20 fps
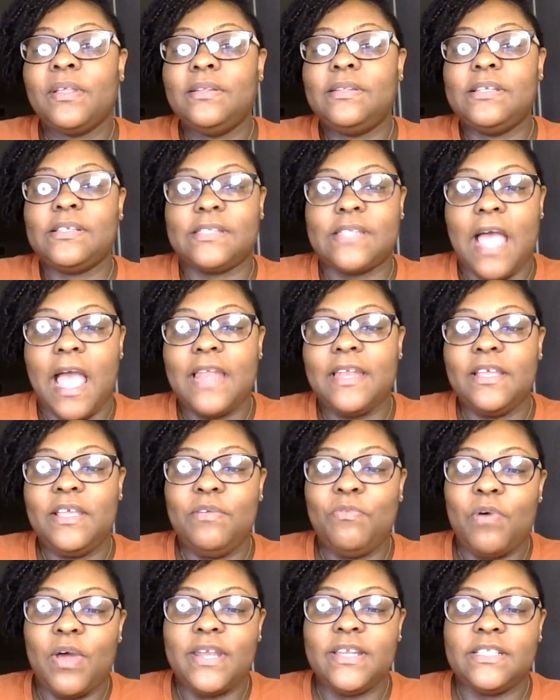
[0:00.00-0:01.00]
decided he
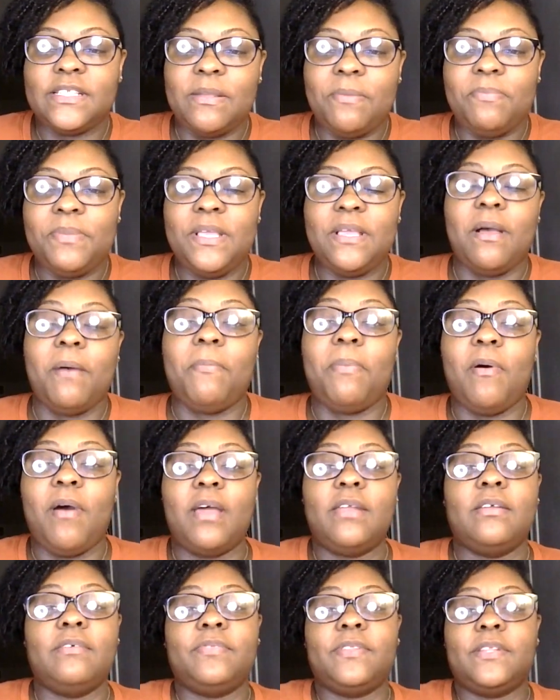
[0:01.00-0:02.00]
wanted to be a part of